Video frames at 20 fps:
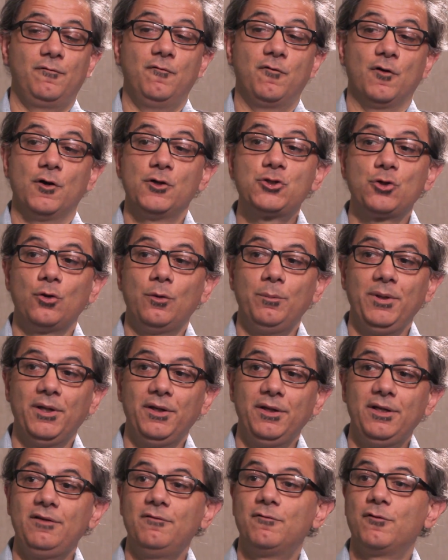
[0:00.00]
virtual
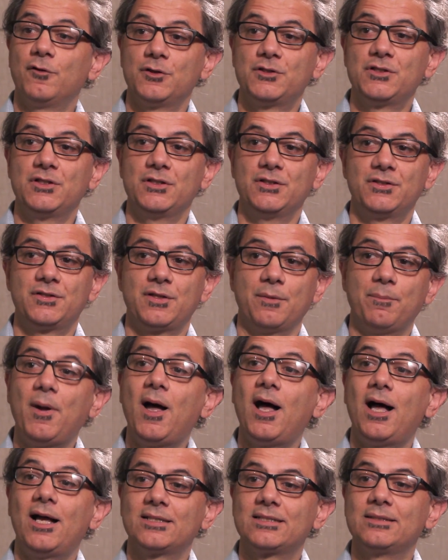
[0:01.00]
building versus the
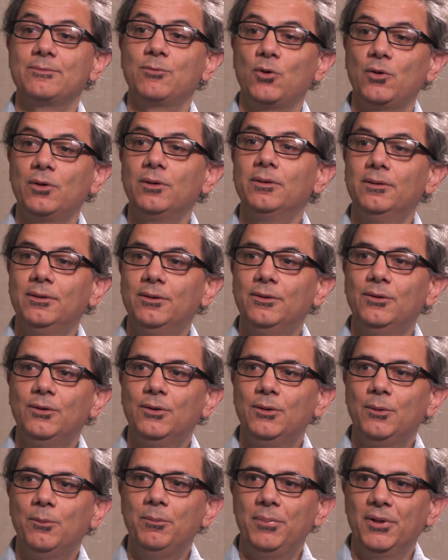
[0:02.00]
possible
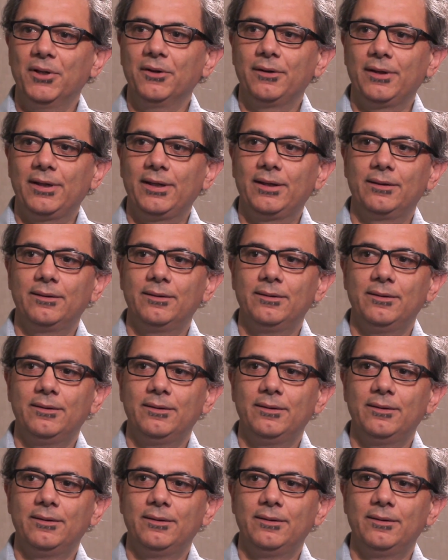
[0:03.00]
building.